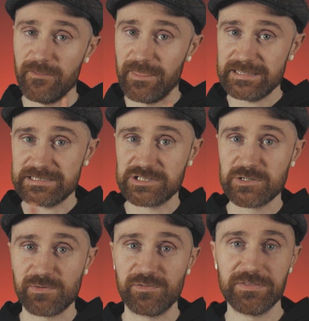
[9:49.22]
That's a
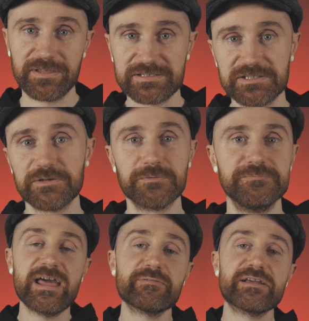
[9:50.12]
super fun thing to do.
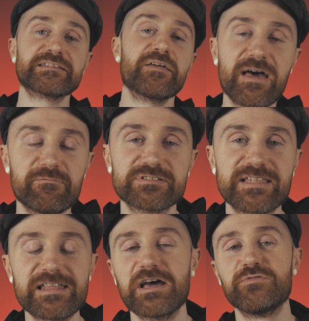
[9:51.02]
Anyways, that was that.